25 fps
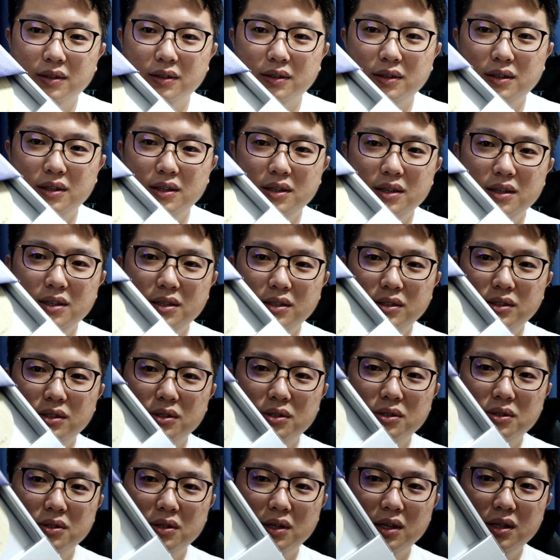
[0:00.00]
Okay,
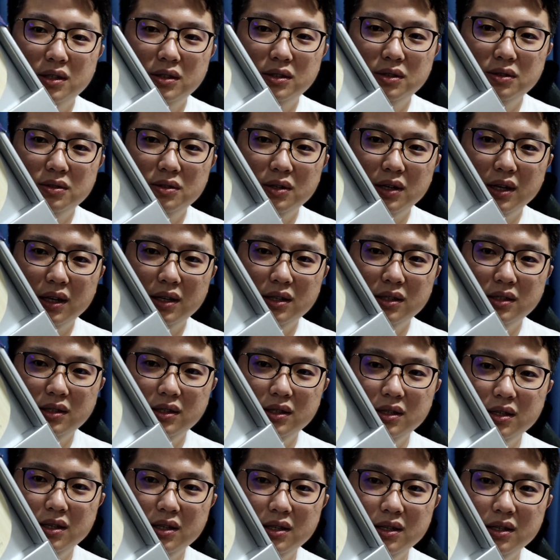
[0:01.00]
so as you can
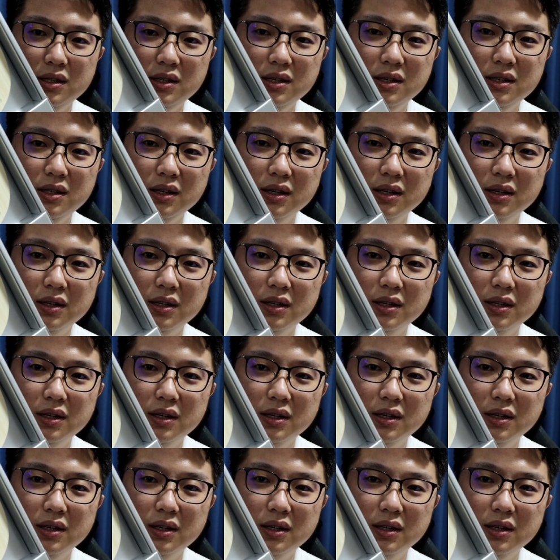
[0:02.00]
see,